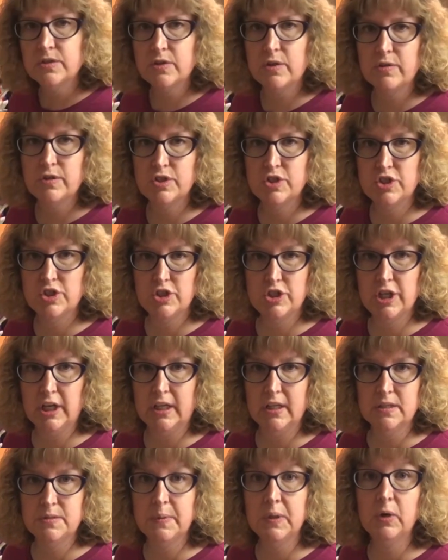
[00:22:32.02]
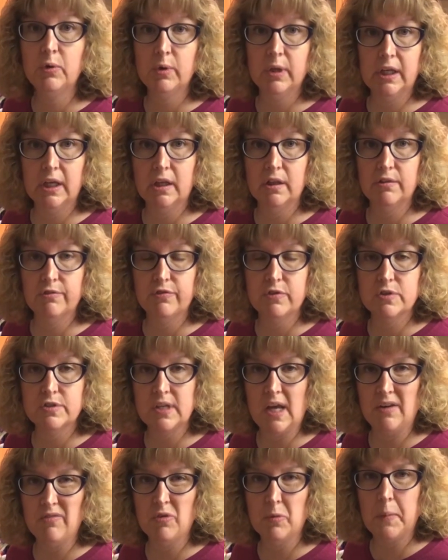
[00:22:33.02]
So the chicken's been grilling on the first
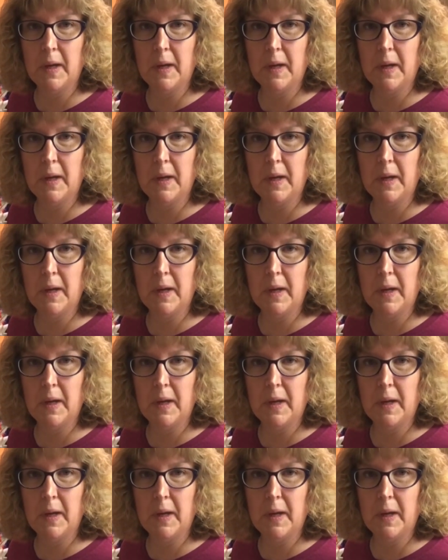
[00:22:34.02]
side for